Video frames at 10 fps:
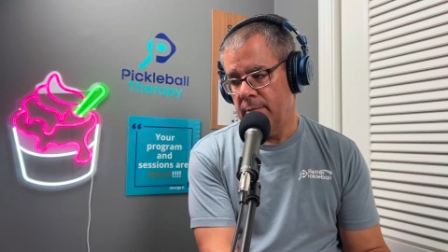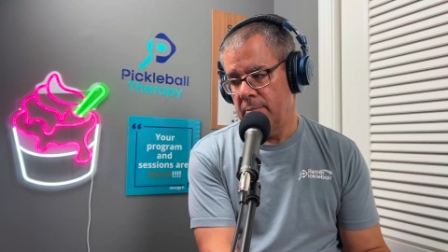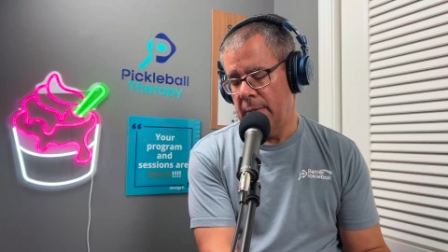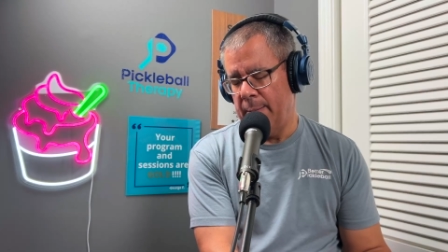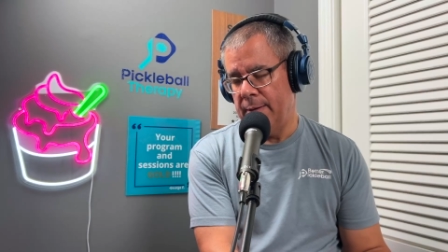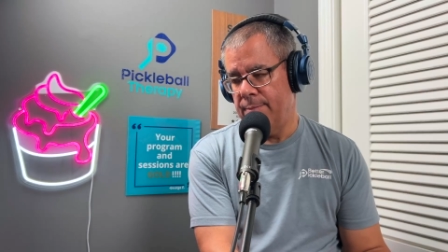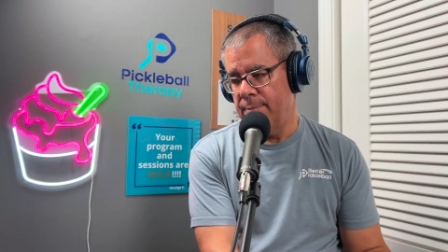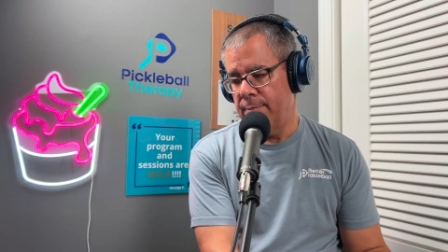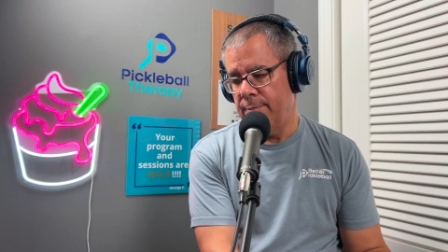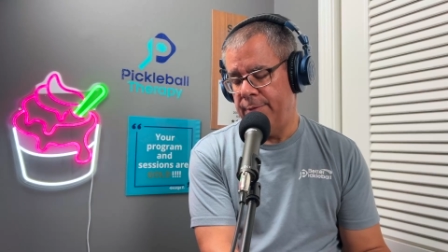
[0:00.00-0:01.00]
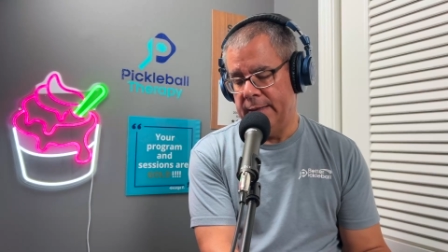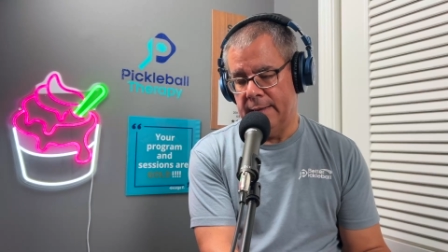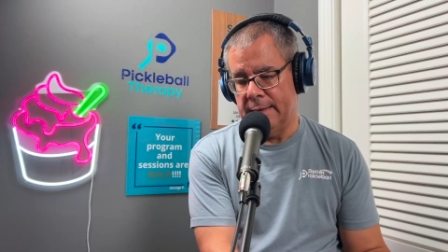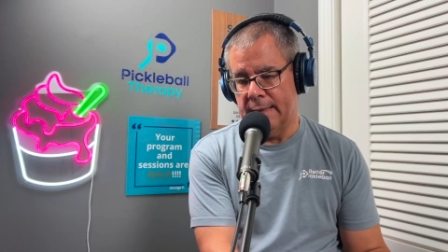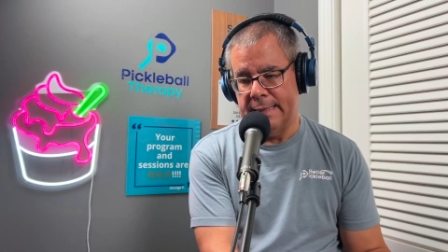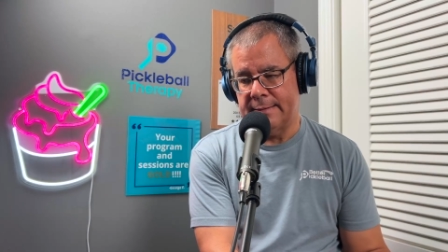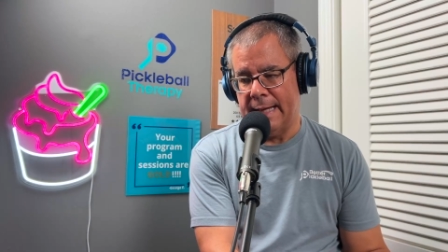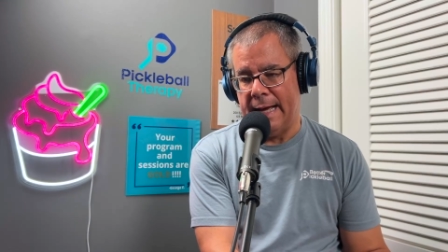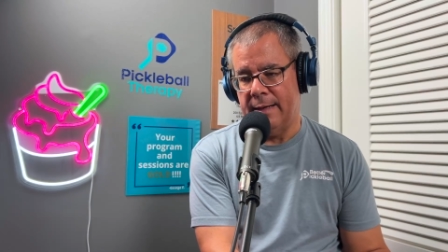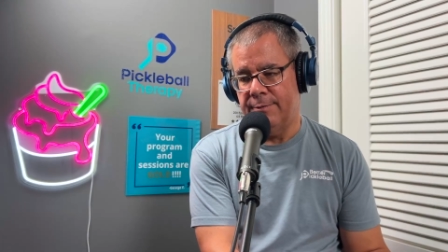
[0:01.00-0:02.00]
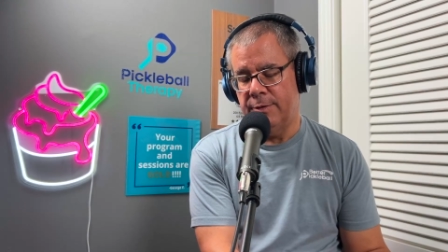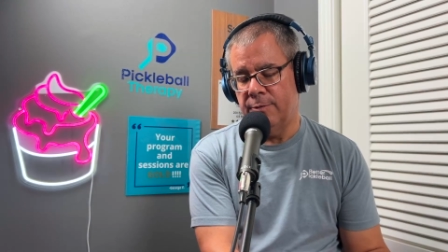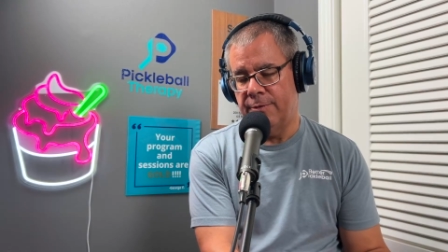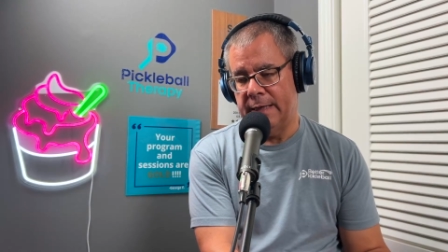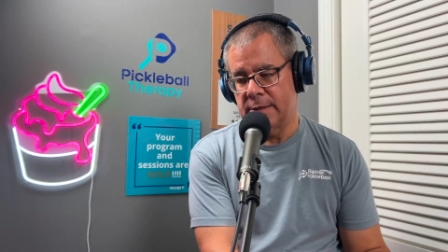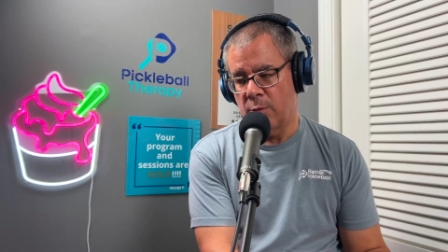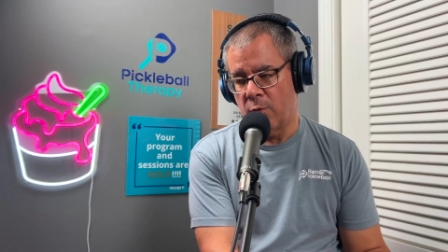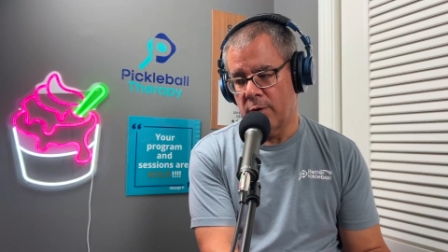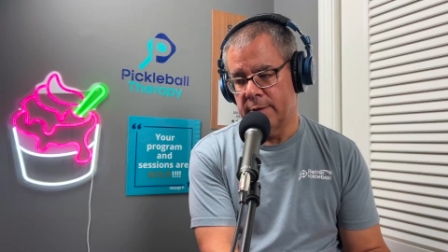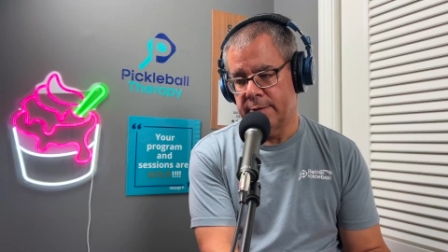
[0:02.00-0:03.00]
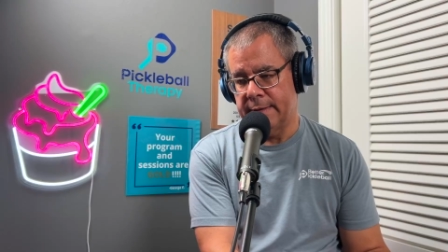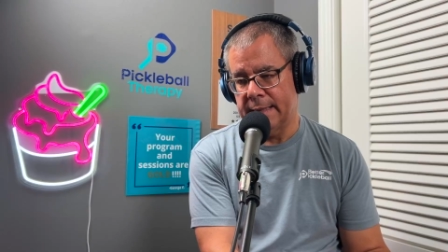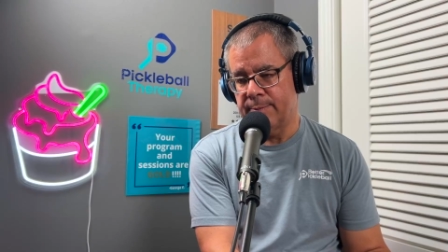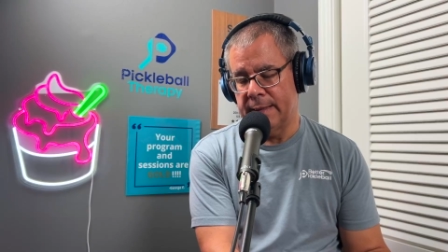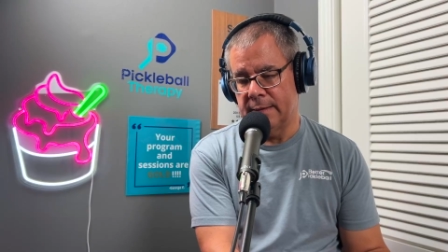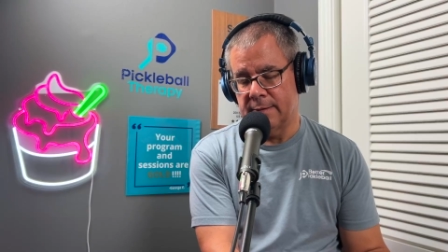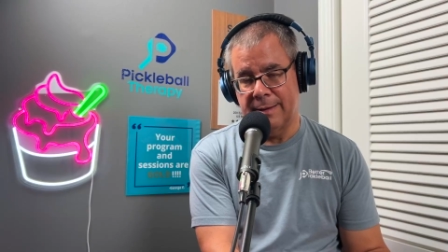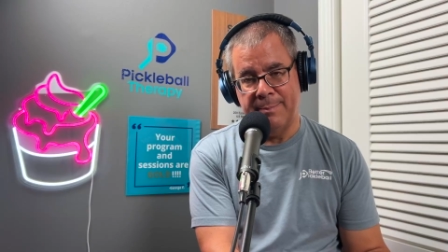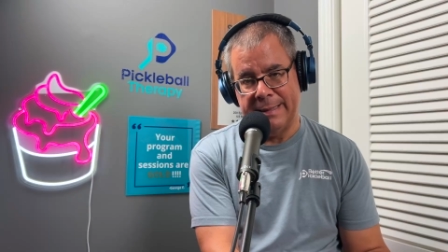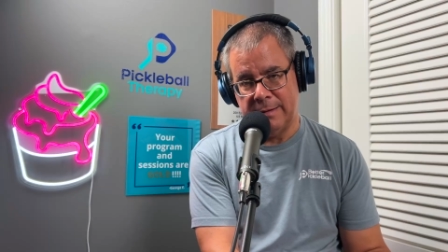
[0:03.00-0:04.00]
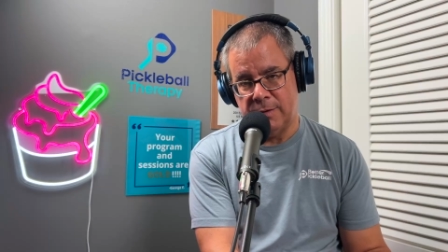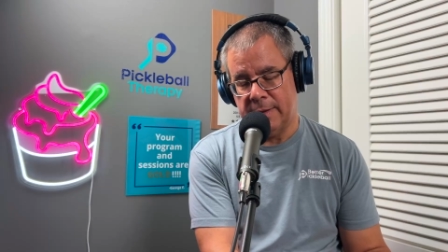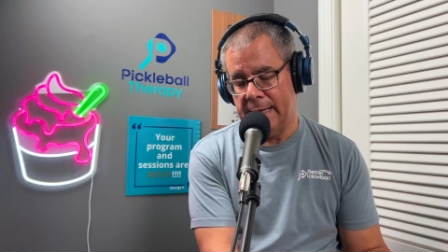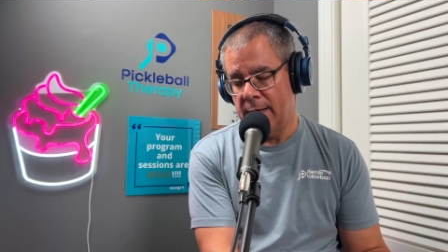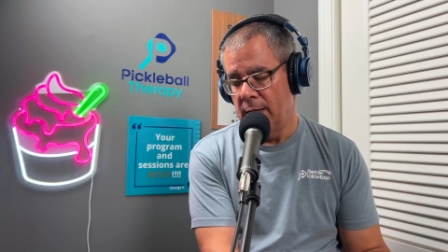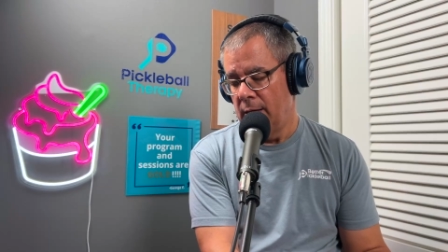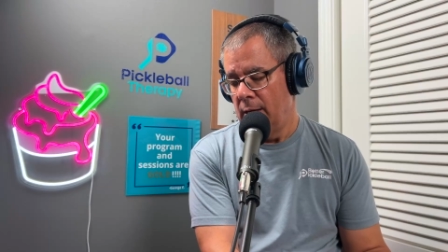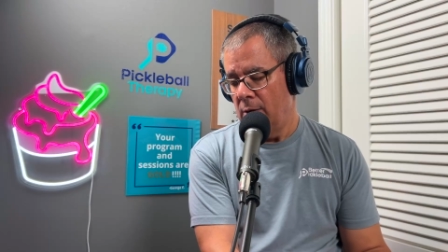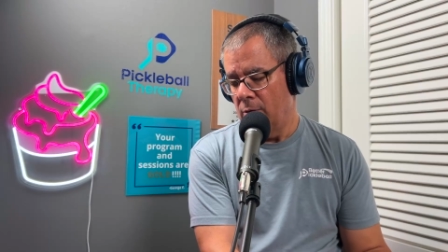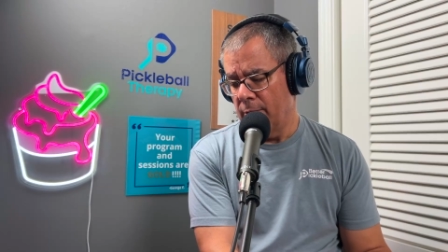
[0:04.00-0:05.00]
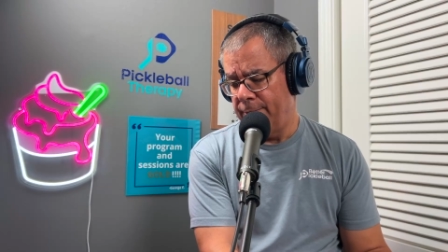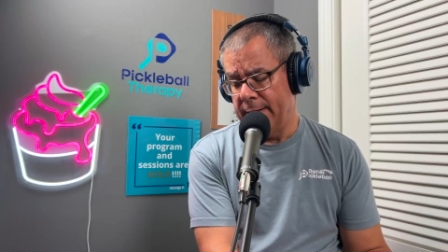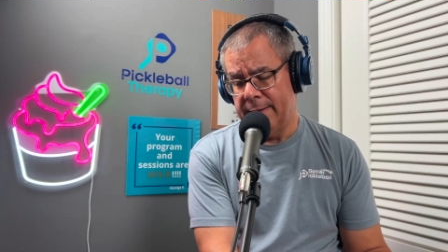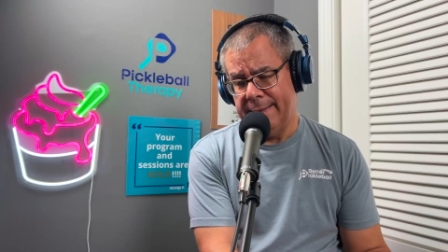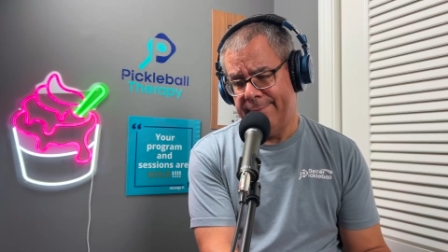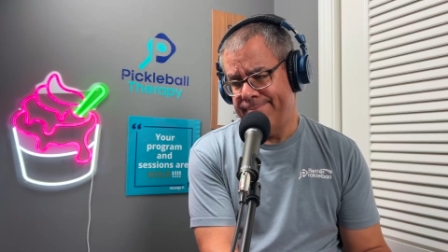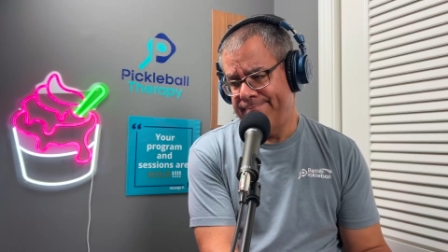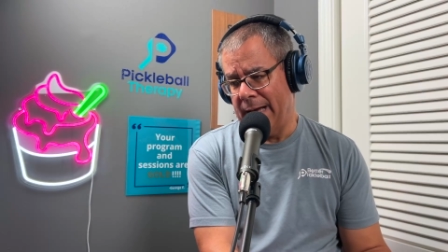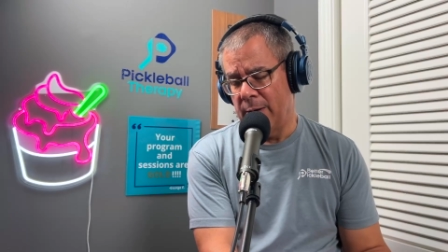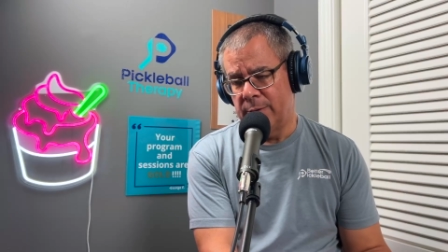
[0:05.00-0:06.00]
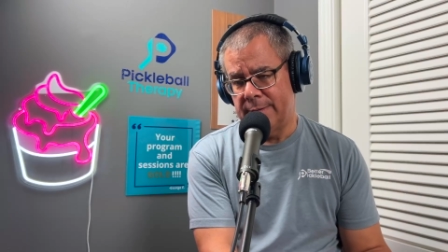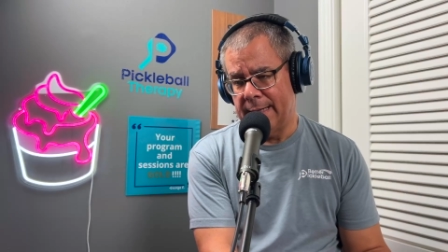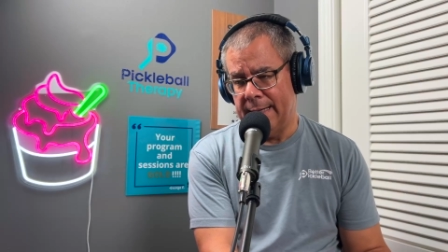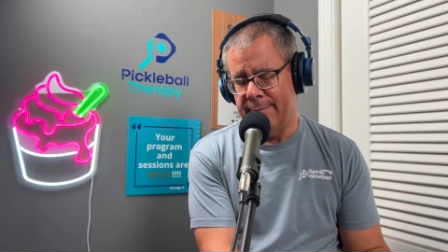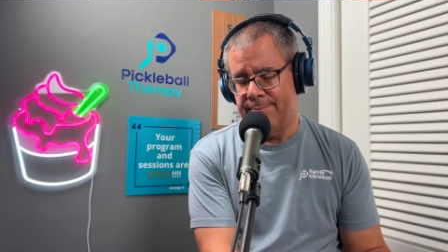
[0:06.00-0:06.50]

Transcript: maybe feeling less than if you finish a Wordle in 6 because of the message you get, or feeling, I would say,